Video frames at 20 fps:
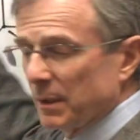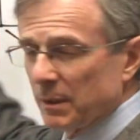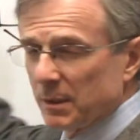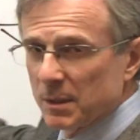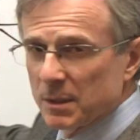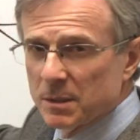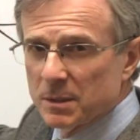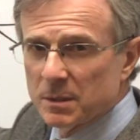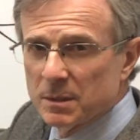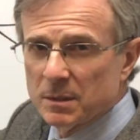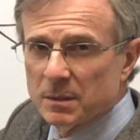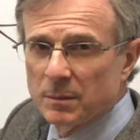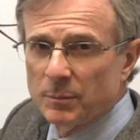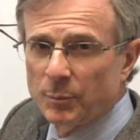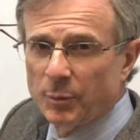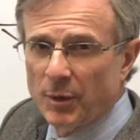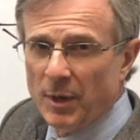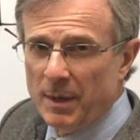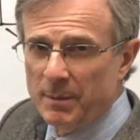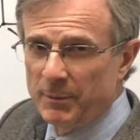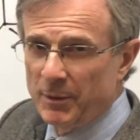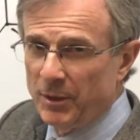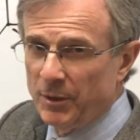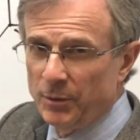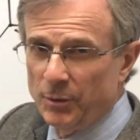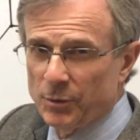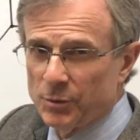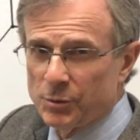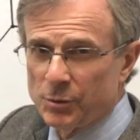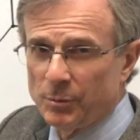to this primary
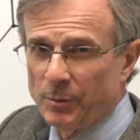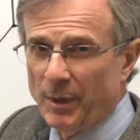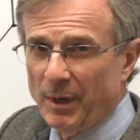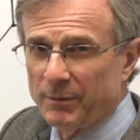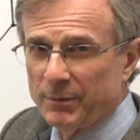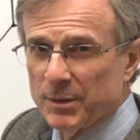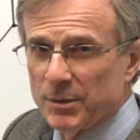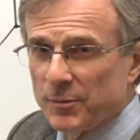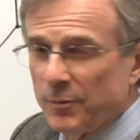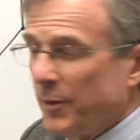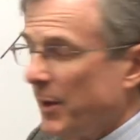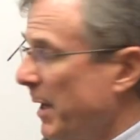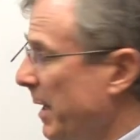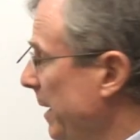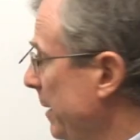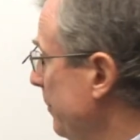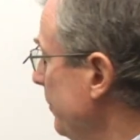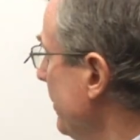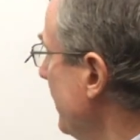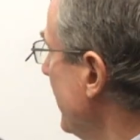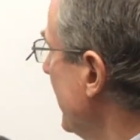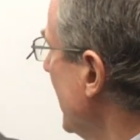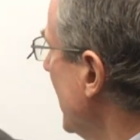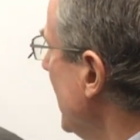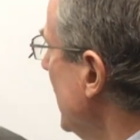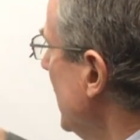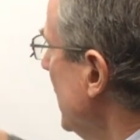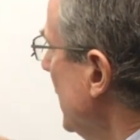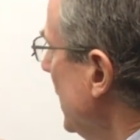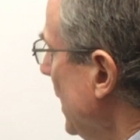inertial reference frame.
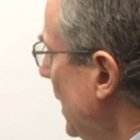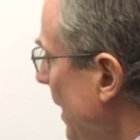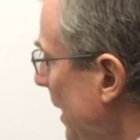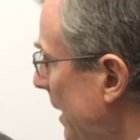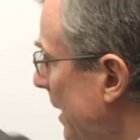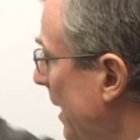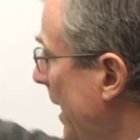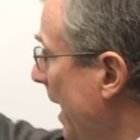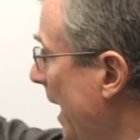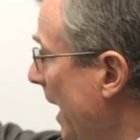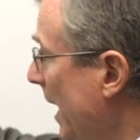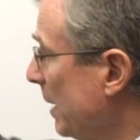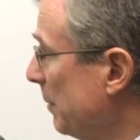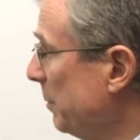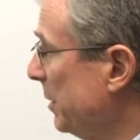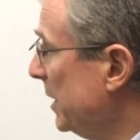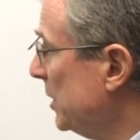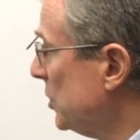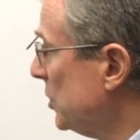It can be